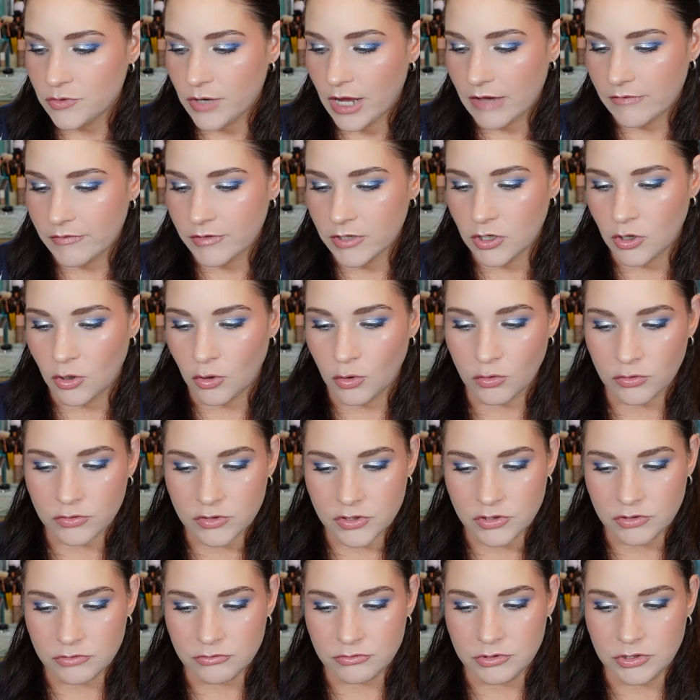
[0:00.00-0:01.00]
have a goal
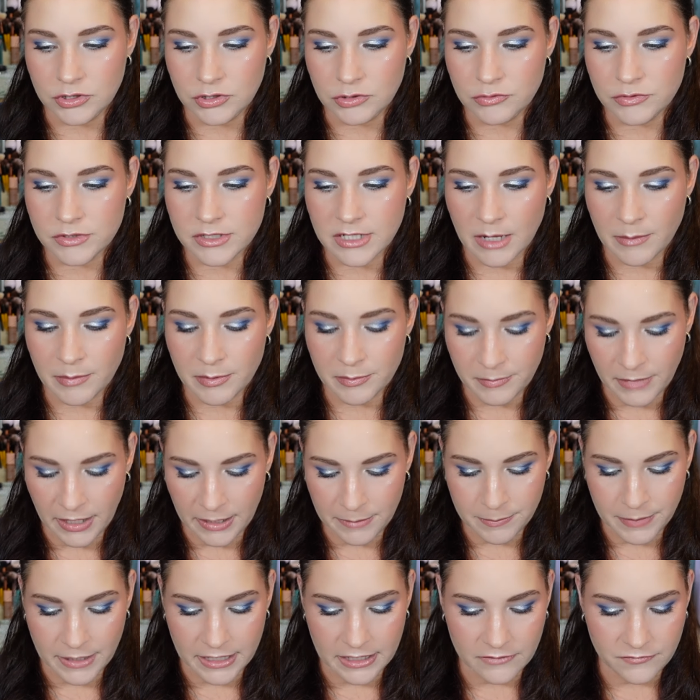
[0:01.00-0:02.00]
to use up my
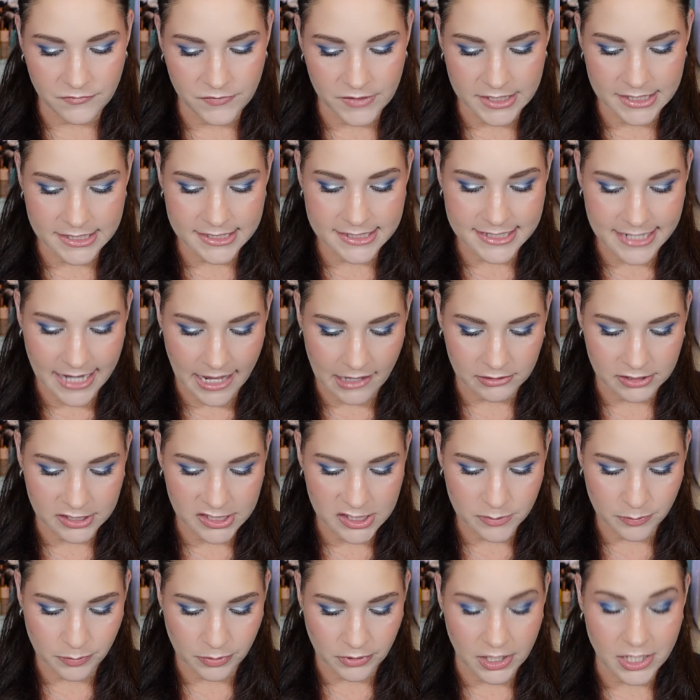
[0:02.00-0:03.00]
Benefit Dallas
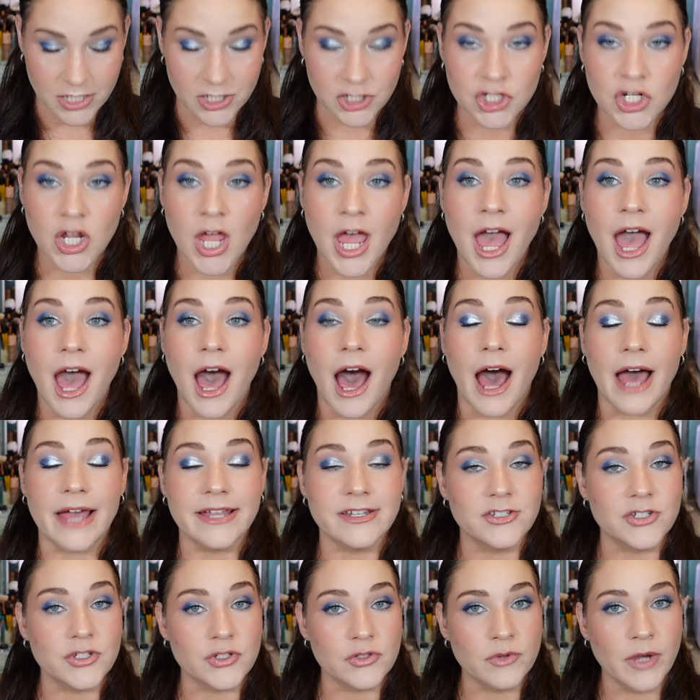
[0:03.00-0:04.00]
blush. I
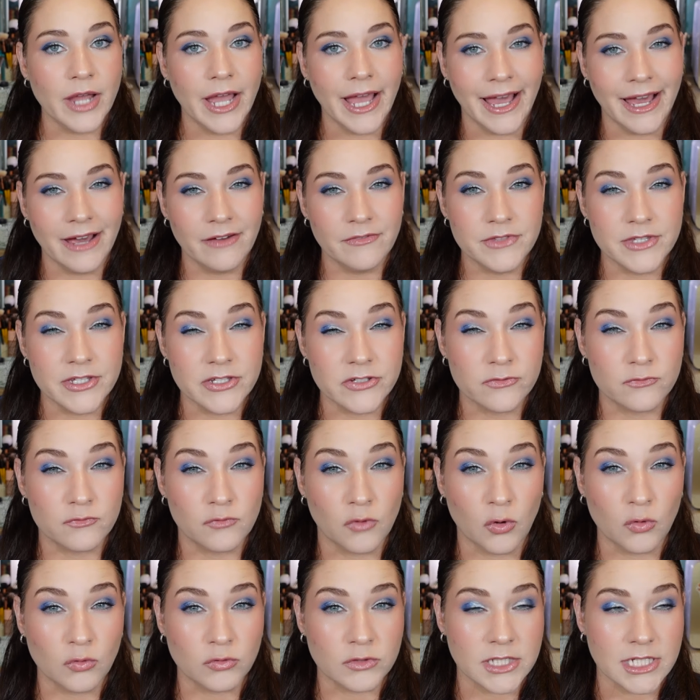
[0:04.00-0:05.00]
do have this
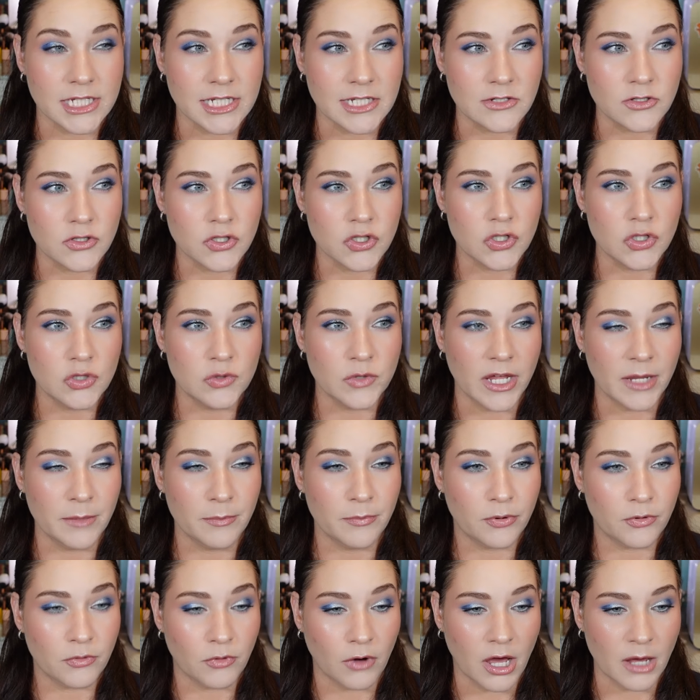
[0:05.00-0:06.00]
rolled into a
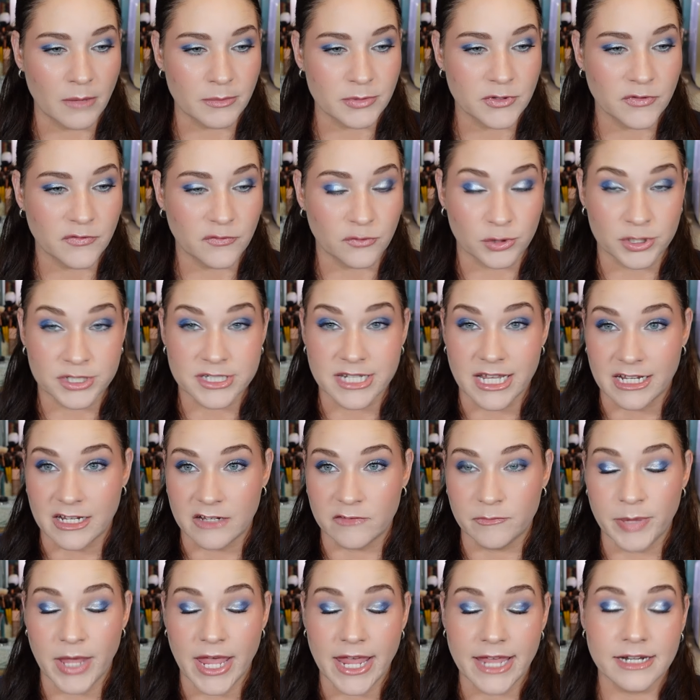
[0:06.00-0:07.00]
prompt for Deck
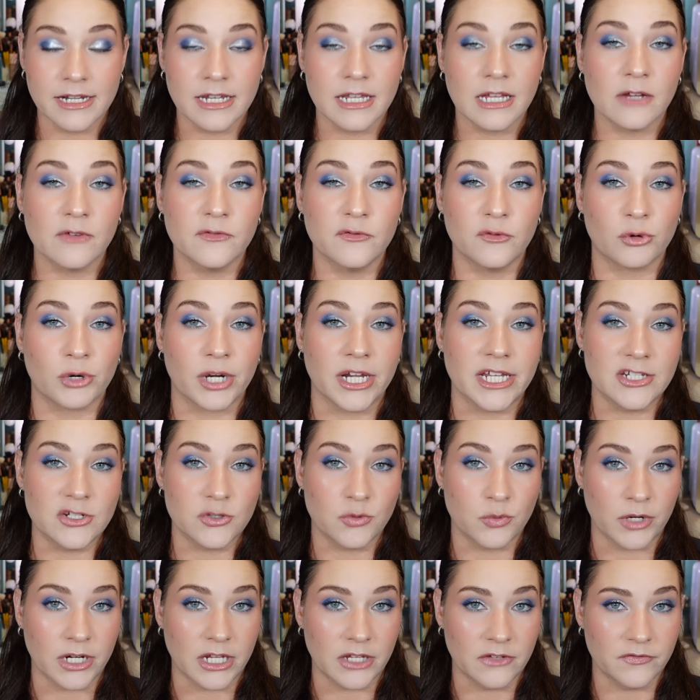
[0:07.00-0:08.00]
of Panning for a
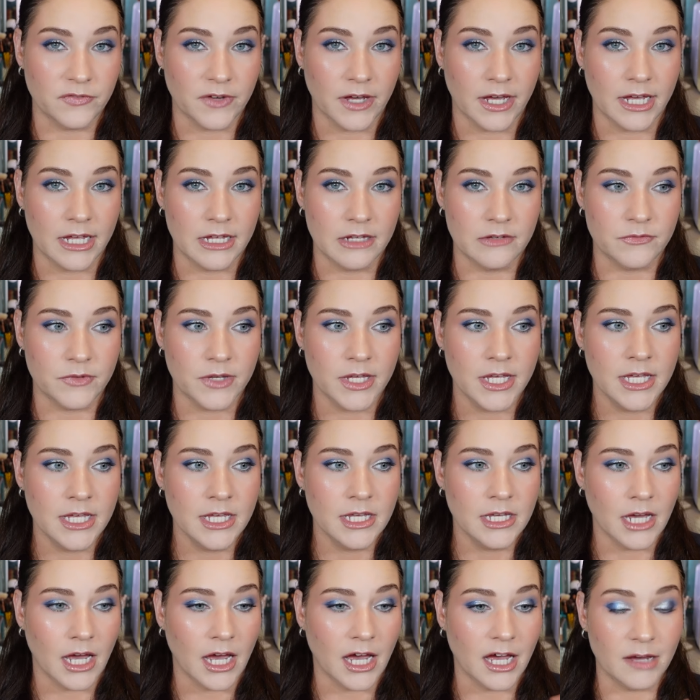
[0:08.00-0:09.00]
25
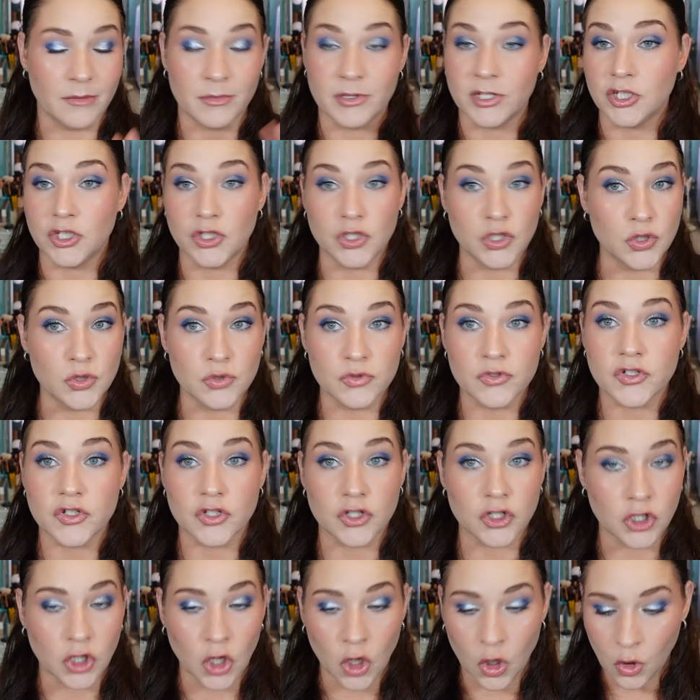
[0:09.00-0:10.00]
use
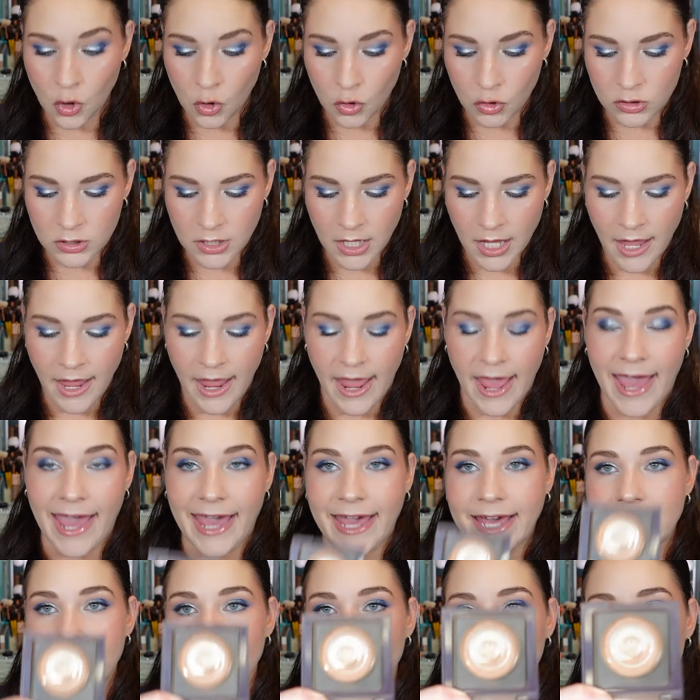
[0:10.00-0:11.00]
goal. And